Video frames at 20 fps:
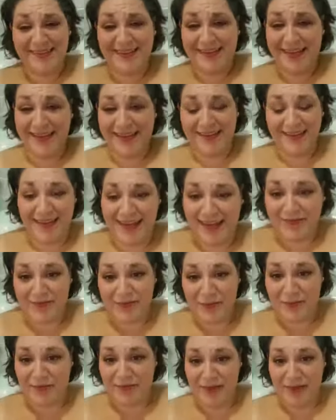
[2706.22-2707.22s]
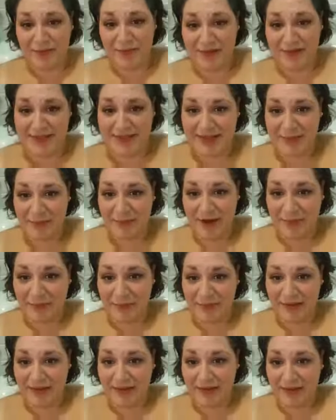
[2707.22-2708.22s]
I have to move on because I'm
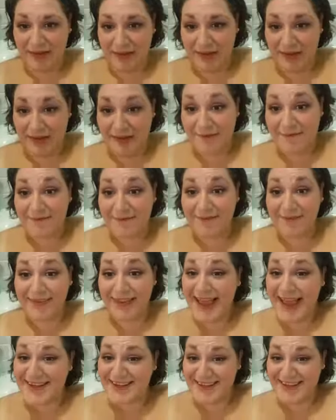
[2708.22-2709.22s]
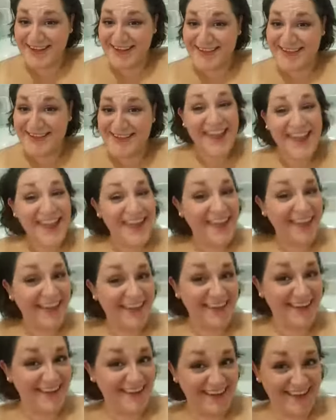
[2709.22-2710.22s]
rambling. Flash us.
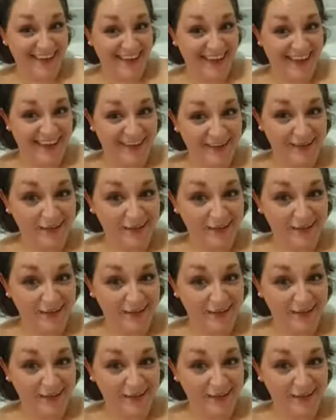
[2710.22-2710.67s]
Heh.